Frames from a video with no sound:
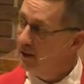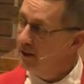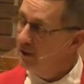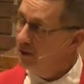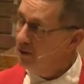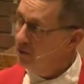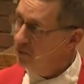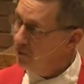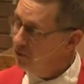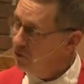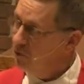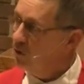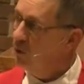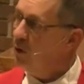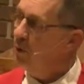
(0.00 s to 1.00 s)
of this
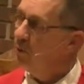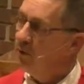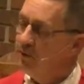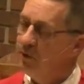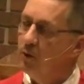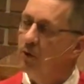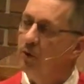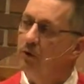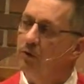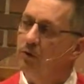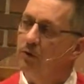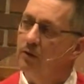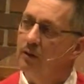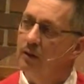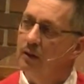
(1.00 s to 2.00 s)
new home of
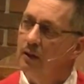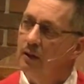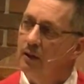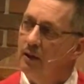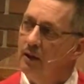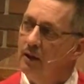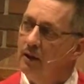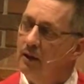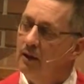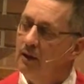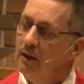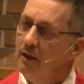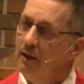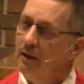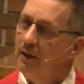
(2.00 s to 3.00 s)
yours
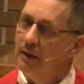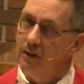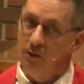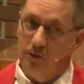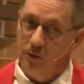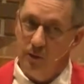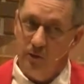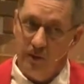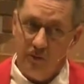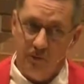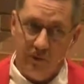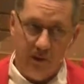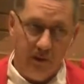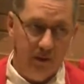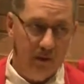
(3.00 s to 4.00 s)
that is so different.